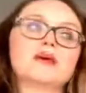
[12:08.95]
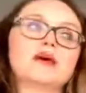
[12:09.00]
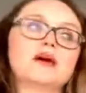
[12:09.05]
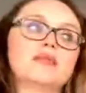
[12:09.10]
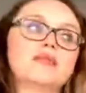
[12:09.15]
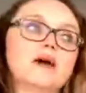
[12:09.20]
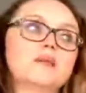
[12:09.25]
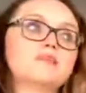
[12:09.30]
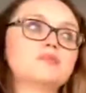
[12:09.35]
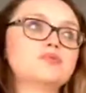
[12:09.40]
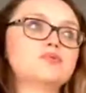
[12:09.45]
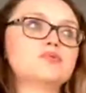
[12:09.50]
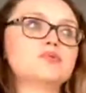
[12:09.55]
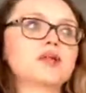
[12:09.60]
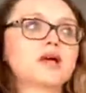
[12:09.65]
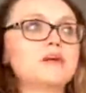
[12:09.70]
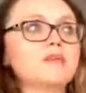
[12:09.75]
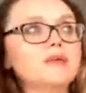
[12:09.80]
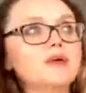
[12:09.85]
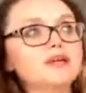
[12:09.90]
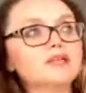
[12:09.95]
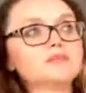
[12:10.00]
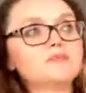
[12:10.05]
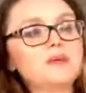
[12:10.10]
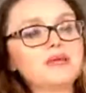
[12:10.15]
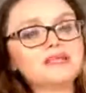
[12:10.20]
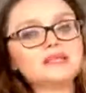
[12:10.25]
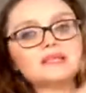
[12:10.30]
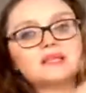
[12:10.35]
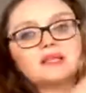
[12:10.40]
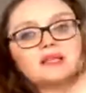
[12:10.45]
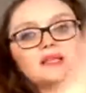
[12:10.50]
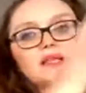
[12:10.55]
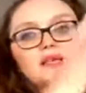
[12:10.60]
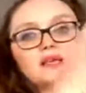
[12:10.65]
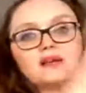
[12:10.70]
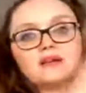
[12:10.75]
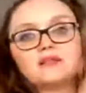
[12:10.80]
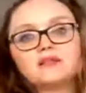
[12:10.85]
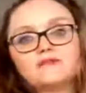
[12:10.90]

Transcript: And that programme is basically there,